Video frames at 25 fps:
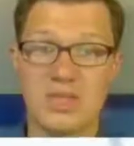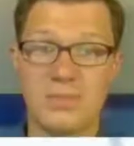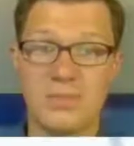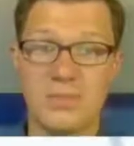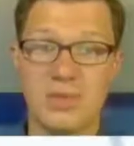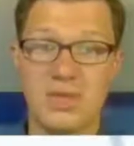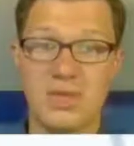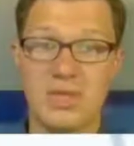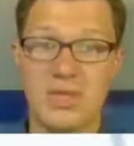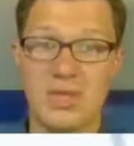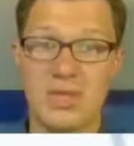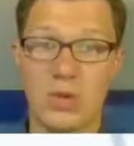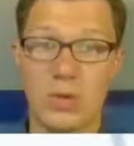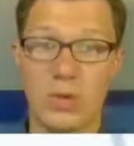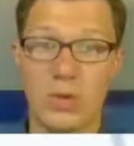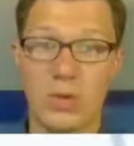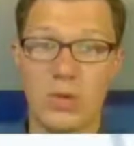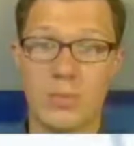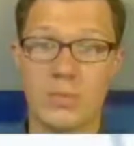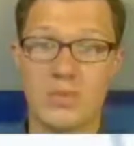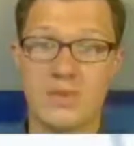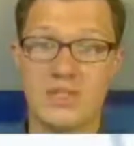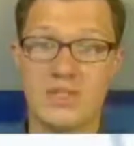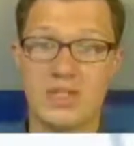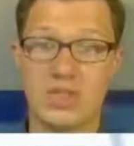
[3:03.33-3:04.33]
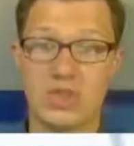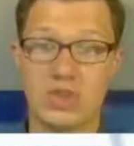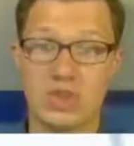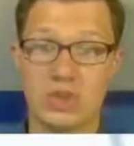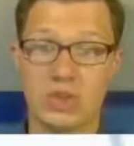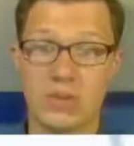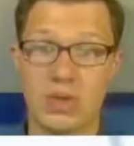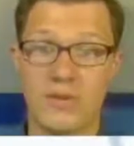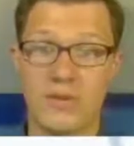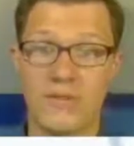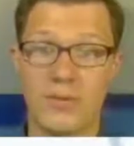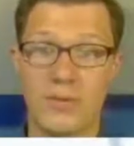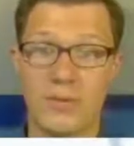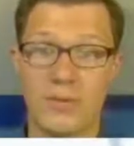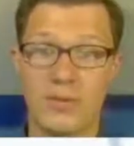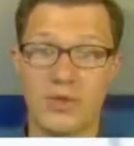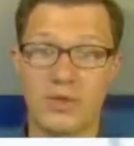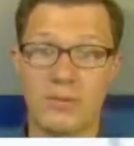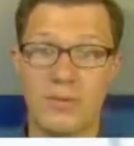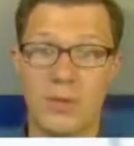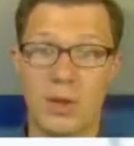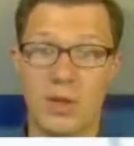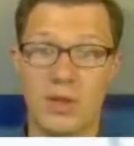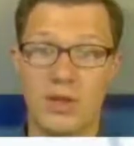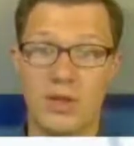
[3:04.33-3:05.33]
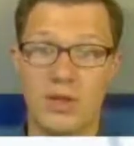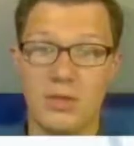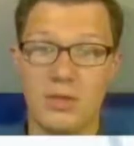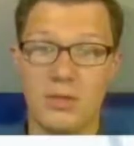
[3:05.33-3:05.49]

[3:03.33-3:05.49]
P, or the position of the rigid body.